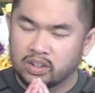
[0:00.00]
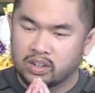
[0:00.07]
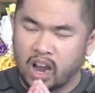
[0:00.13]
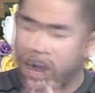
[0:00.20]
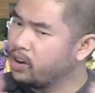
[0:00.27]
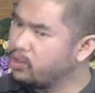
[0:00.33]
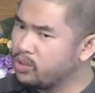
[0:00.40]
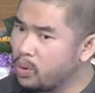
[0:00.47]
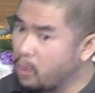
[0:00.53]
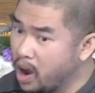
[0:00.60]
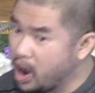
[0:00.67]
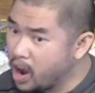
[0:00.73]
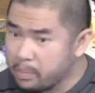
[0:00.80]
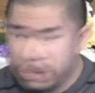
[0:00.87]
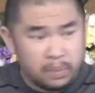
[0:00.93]
I don't know
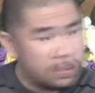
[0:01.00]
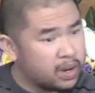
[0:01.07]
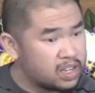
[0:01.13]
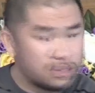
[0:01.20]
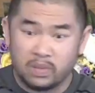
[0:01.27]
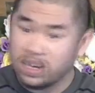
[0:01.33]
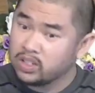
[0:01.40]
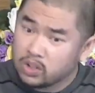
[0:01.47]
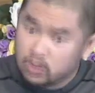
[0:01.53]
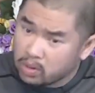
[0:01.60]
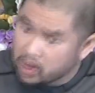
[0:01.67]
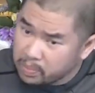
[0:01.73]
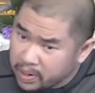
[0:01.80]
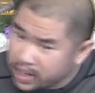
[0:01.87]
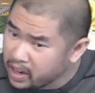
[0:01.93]
why. Maybe his muscles
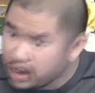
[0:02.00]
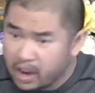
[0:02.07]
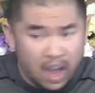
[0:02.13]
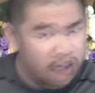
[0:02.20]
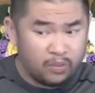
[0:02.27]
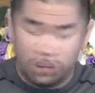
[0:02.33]
weren't big enough.